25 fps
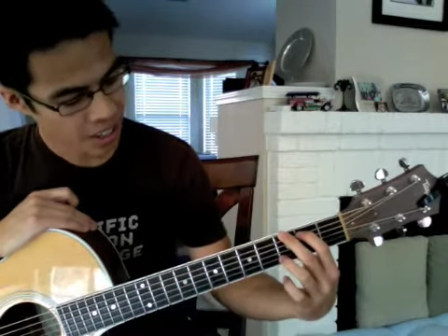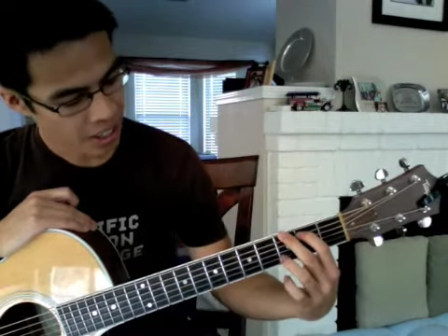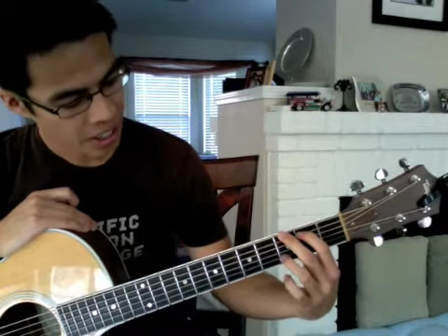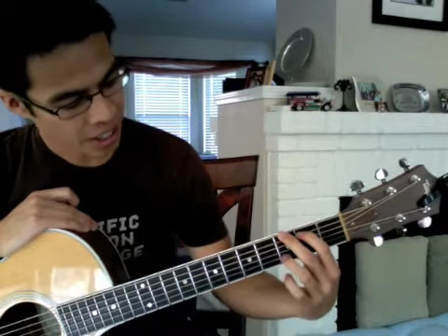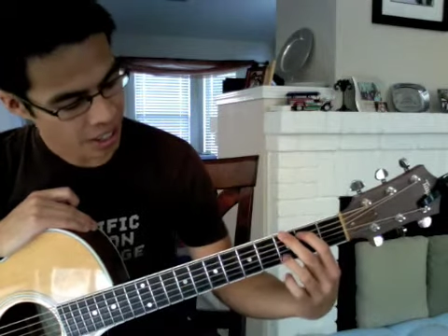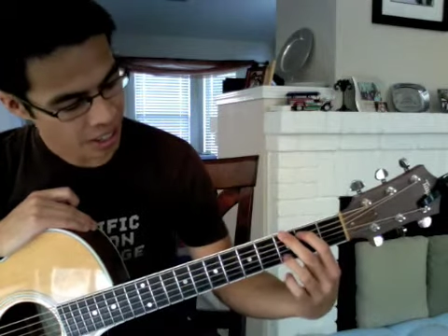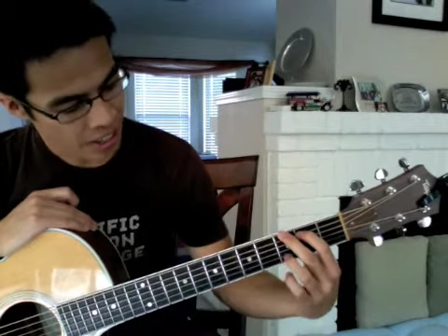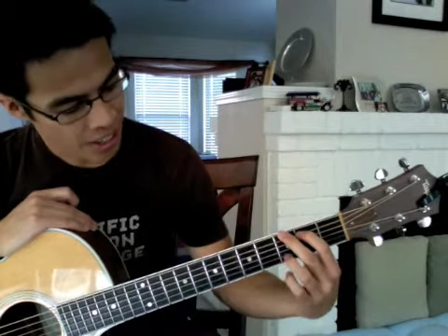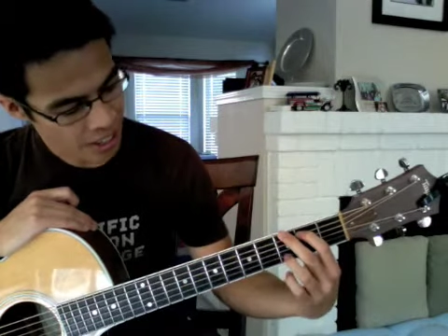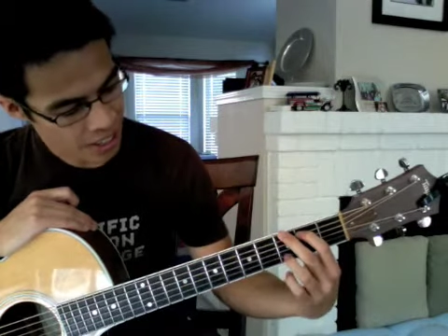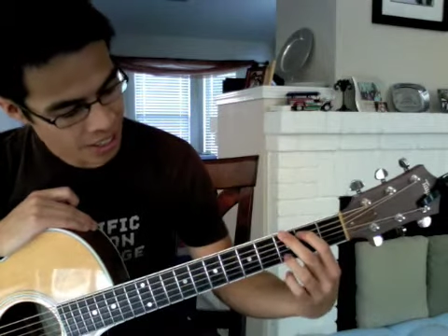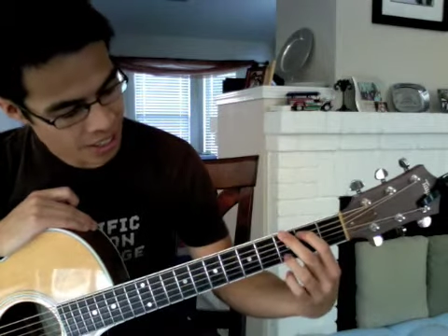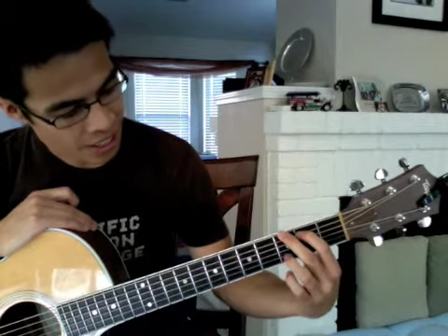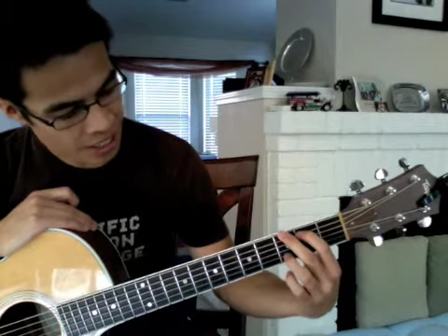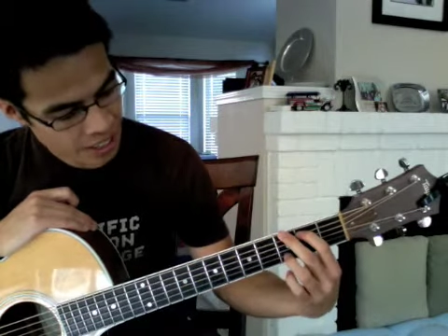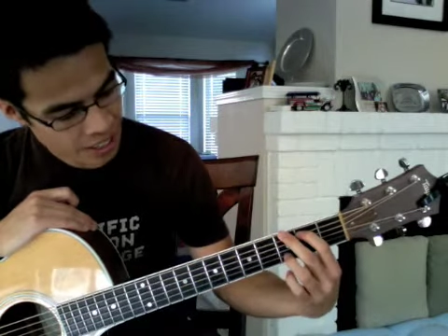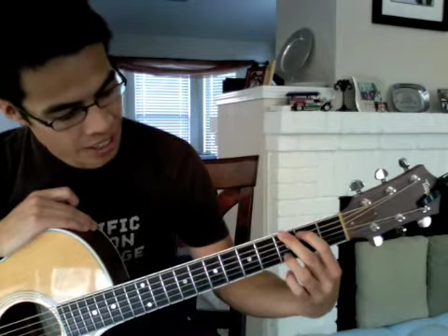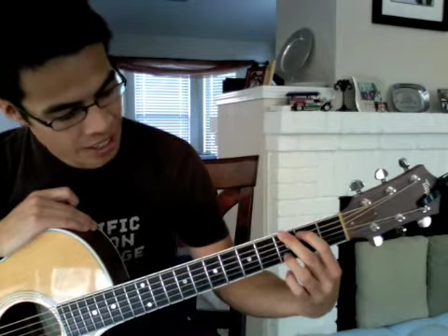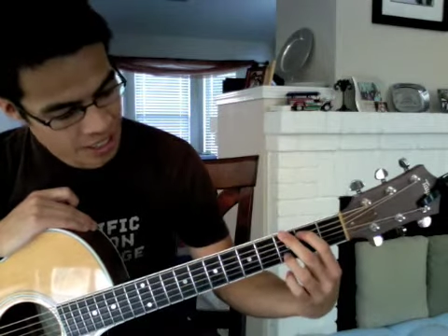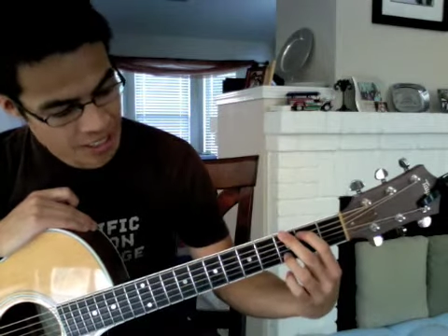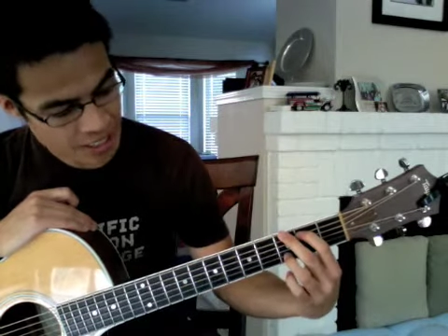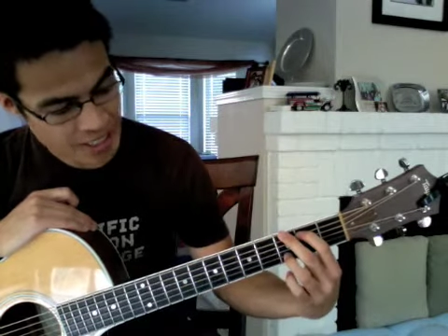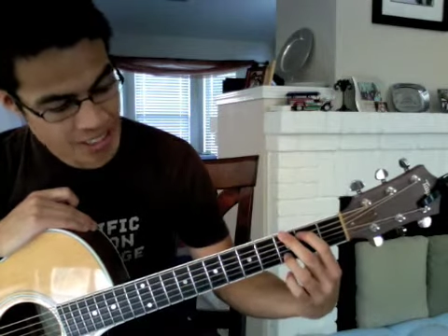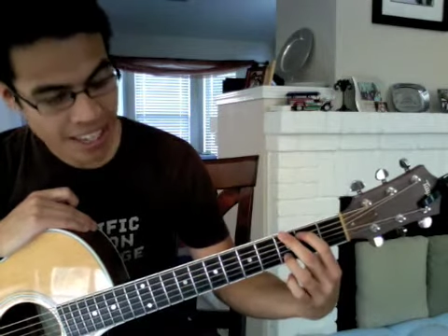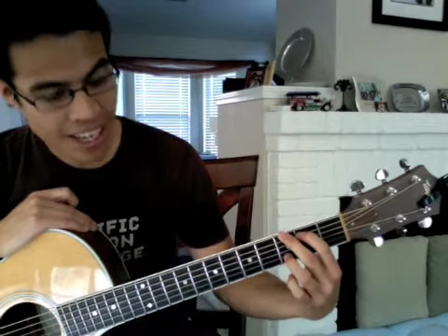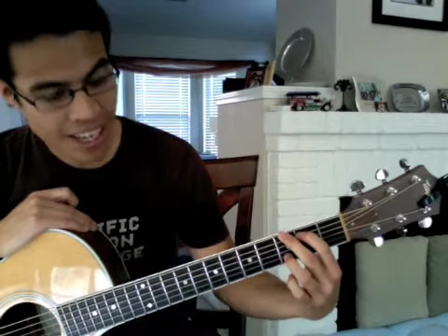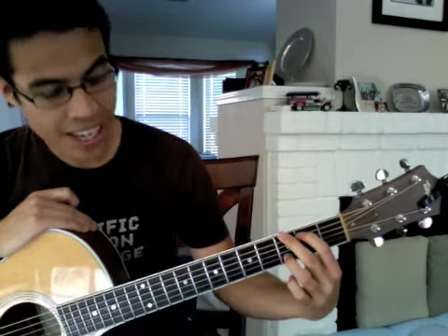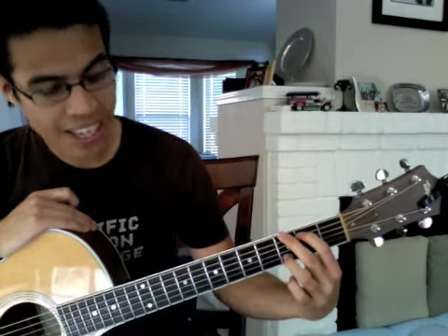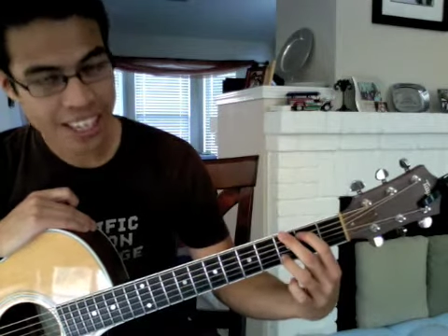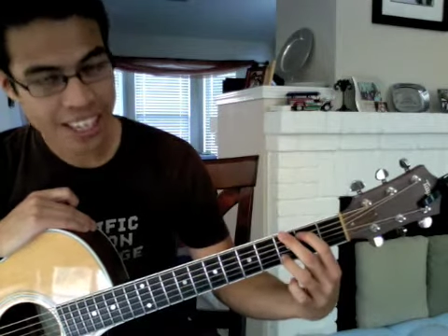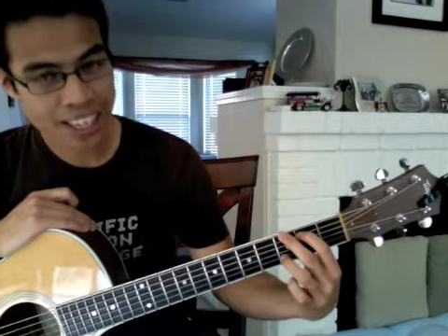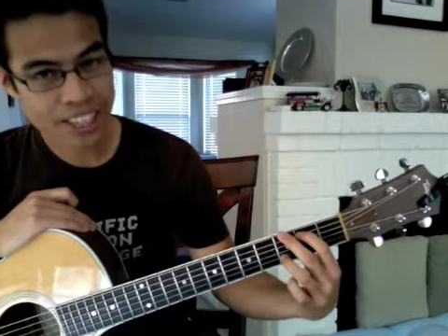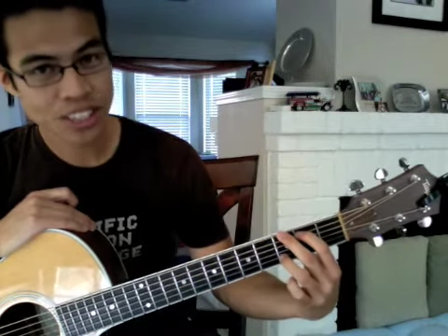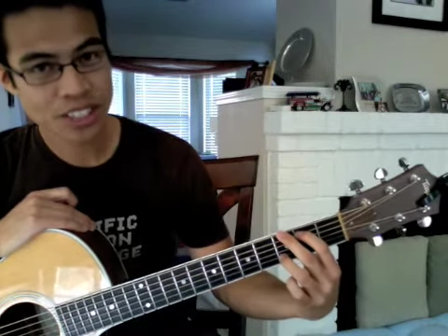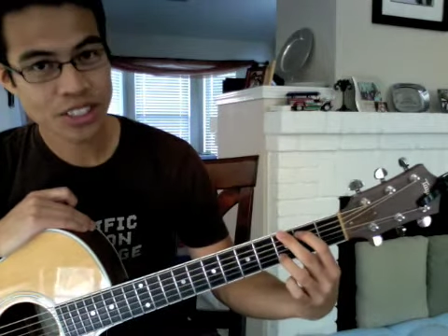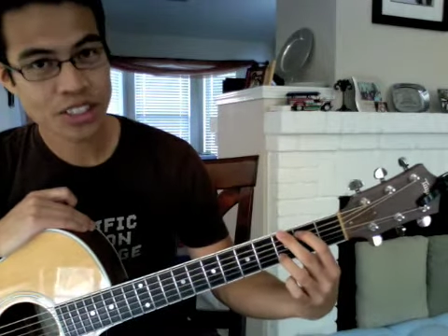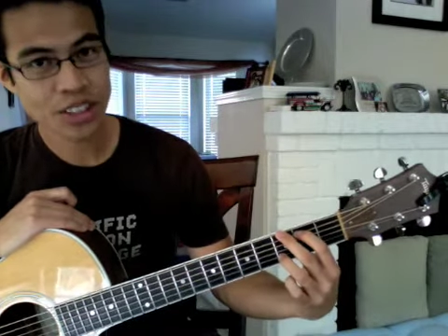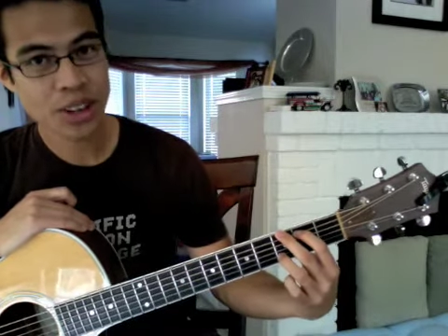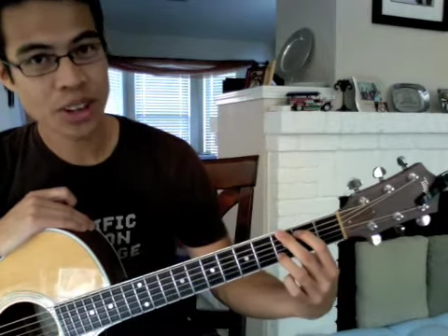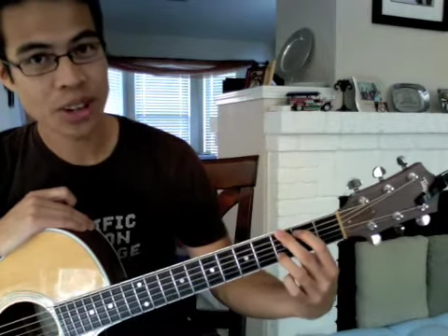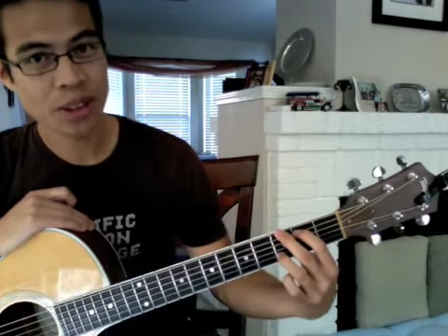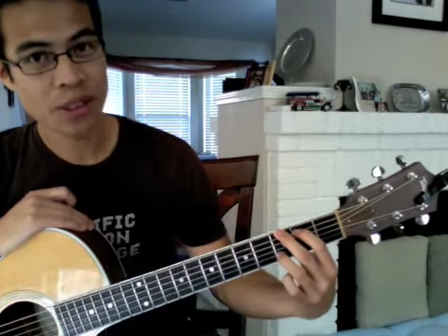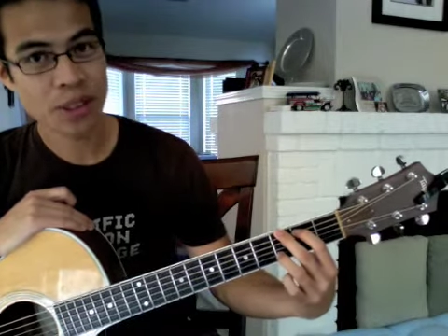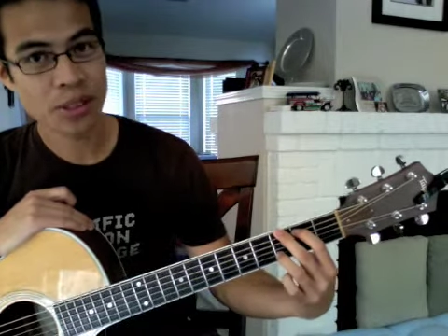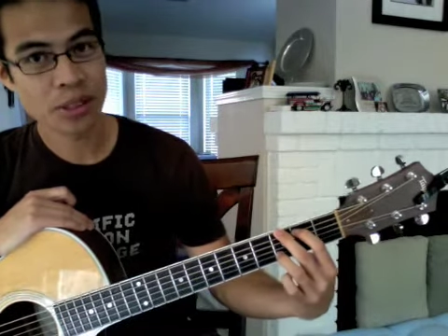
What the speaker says: on the 2nd string,